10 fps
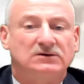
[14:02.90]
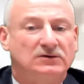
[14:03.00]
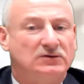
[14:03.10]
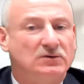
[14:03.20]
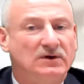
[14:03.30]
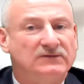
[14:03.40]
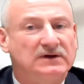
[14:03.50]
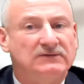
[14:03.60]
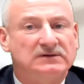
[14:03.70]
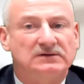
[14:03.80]
you have to
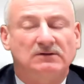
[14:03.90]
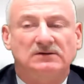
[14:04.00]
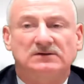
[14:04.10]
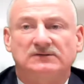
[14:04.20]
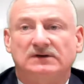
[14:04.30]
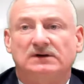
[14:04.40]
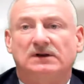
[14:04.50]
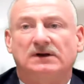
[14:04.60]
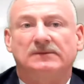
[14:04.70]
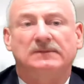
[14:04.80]
give us notice of a
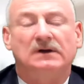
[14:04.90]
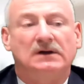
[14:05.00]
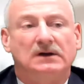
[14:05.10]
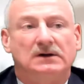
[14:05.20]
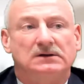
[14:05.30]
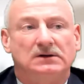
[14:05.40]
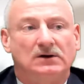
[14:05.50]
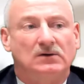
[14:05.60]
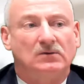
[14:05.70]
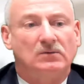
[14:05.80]
claim,
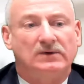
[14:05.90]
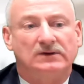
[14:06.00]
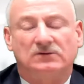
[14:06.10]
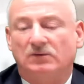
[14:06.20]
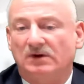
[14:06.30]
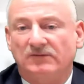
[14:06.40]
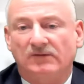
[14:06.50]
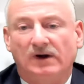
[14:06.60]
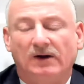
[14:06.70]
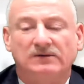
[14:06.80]
within
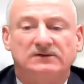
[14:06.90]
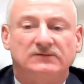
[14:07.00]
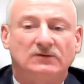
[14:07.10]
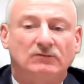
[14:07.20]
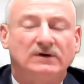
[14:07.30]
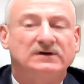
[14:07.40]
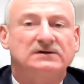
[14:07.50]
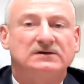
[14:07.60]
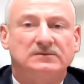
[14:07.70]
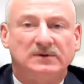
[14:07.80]
24 hours of your
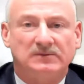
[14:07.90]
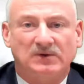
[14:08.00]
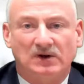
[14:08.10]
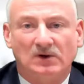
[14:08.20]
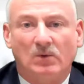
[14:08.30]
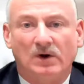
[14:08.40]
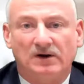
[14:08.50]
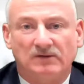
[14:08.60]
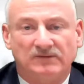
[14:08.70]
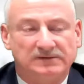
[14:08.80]
reasonably being
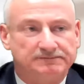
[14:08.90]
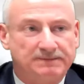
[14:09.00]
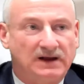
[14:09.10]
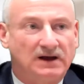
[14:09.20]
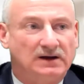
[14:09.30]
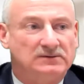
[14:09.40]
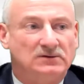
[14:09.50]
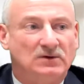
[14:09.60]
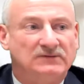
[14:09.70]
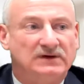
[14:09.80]
aware of it, and
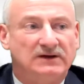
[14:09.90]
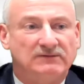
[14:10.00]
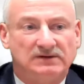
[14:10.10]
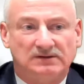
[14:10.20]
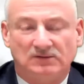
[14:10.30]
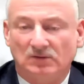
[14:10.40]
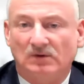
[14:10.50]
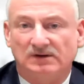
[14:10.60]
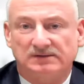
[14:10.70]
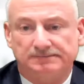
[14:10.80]
you have to give it to
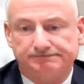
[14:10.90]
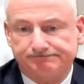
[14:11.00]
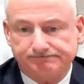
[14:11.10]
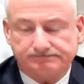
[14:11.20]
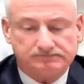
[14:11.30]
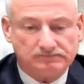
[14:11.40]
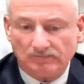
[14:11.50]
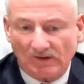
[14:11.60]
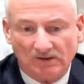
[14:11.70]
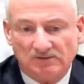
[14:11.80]
us
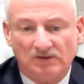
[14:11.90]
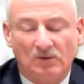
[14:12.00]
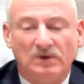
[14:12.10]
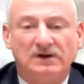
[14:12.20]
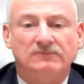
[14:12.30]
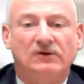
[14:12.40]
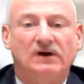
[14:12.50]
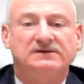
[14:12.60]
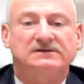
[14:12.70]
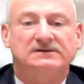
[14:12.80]
so that we can
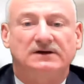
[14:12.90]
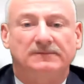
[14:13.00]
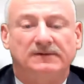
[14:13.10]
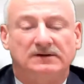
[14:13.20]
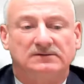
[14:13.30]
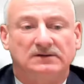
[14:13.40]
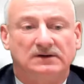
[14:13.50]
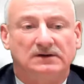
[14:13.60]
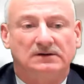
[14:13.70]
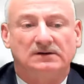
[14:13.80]
process it up into
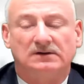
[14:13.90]
the